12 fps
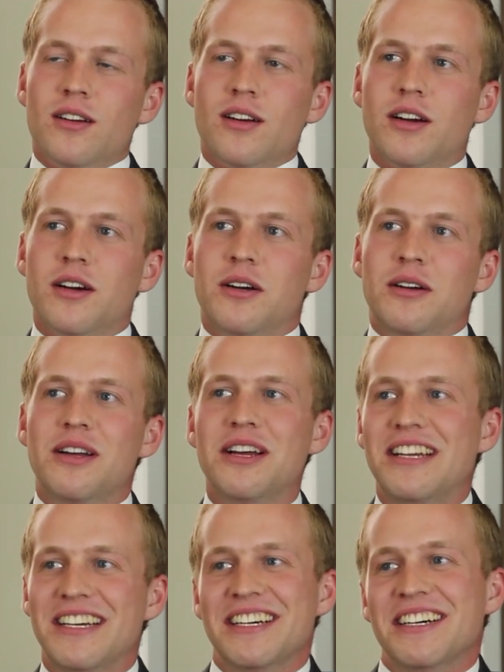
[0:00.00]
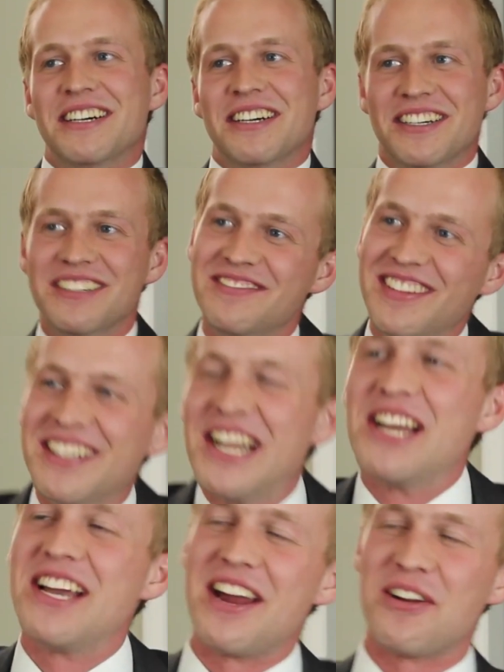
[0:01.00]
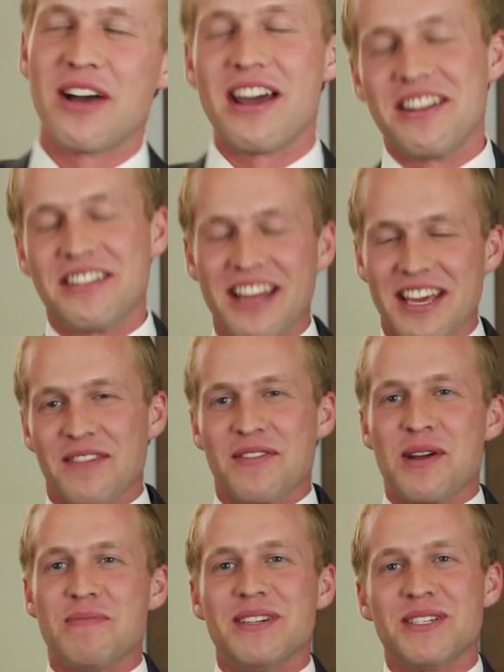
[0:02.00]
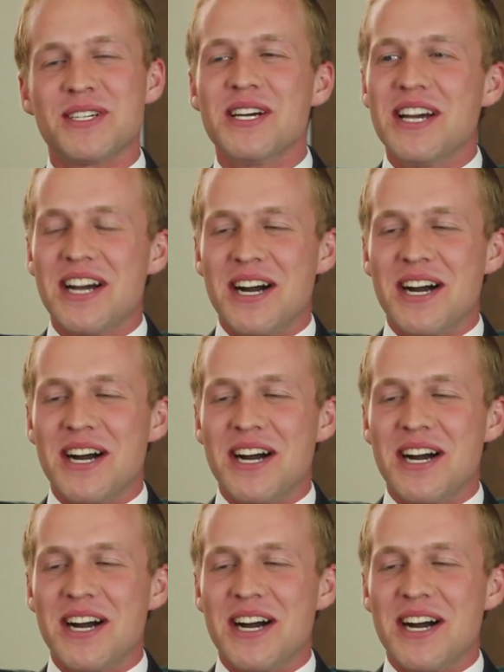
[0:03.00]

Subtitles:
I didn't like it very much.